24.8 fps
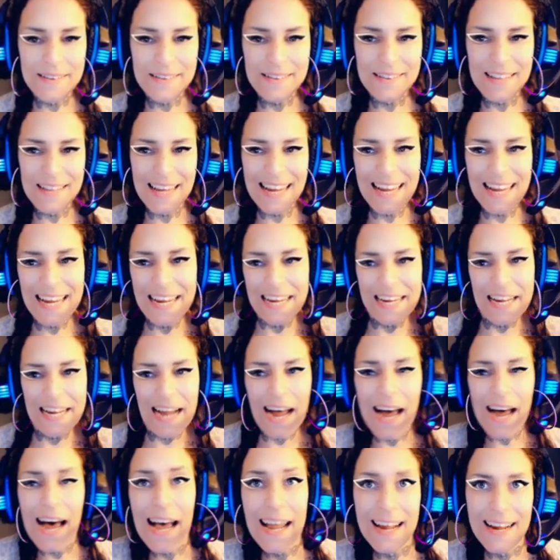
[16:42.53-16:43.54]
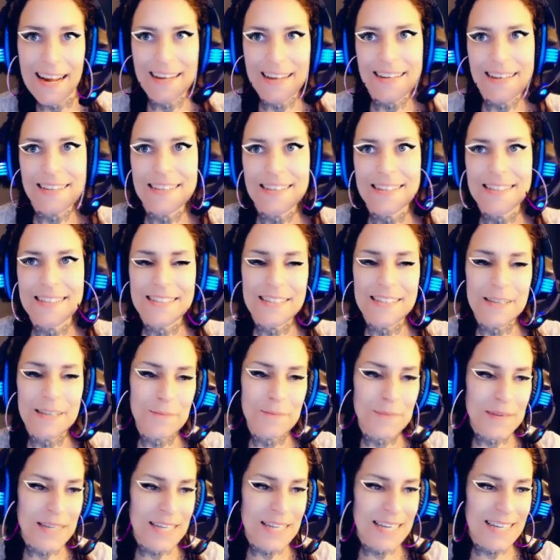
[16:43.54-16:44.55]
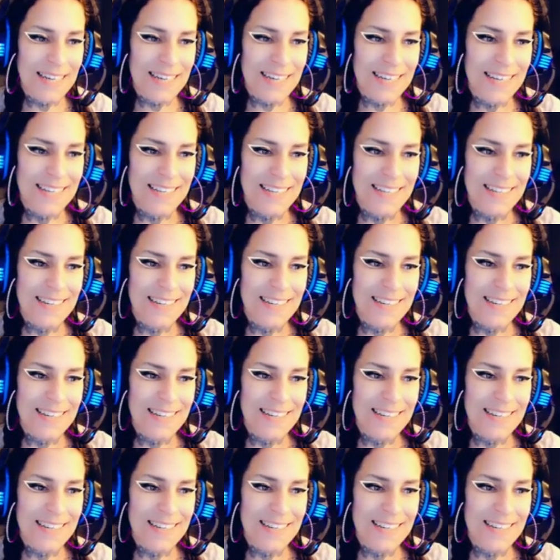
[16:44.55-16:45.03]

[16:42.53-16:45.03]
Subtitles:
like a guide to be